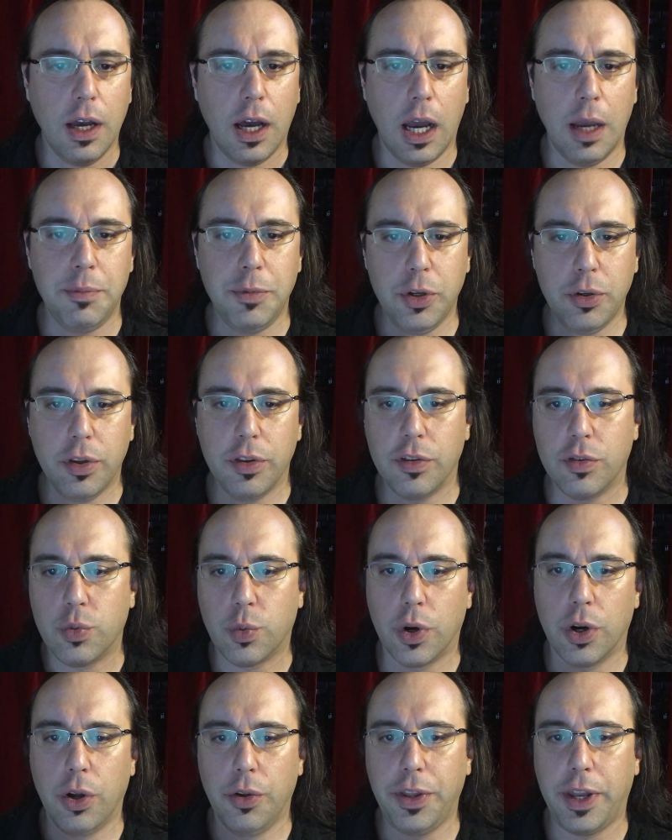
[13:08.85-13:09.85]
I'm new to this
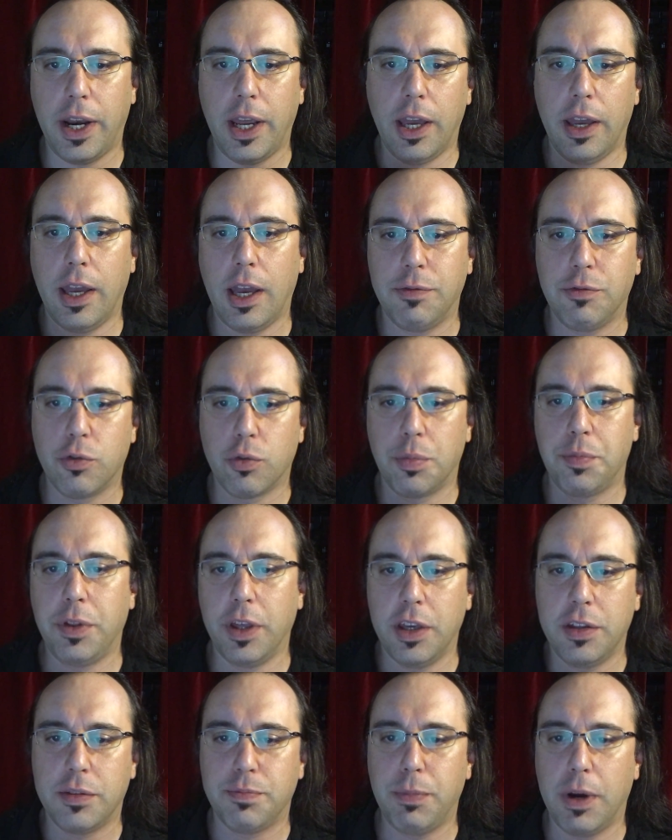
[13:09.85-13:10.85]
world and I have to
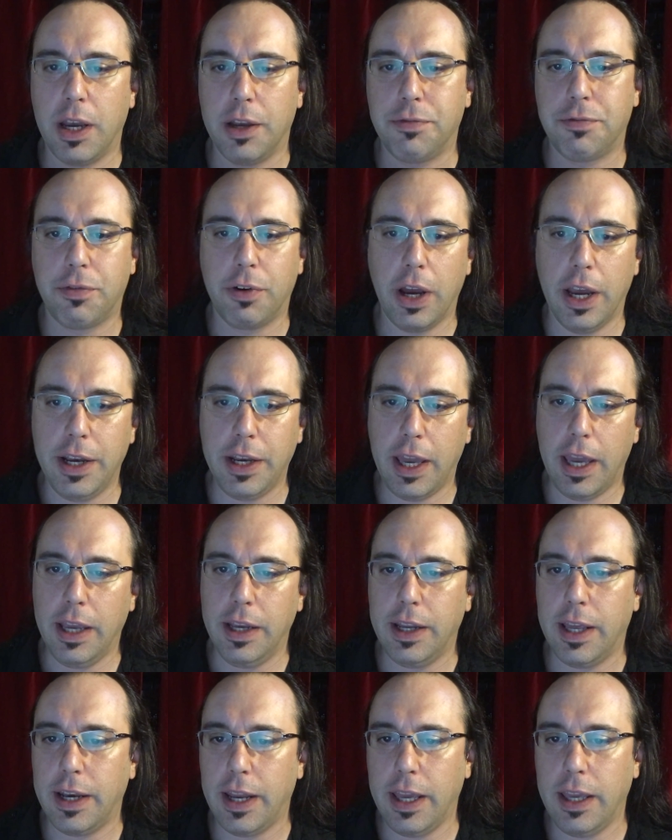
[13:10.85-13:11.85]
replace my fried
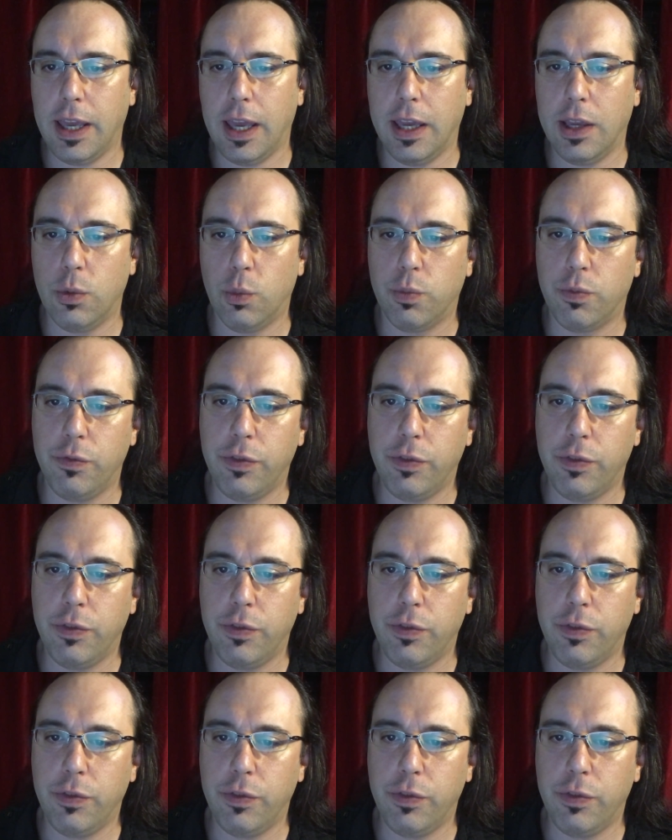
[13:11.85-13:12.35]
ANET A8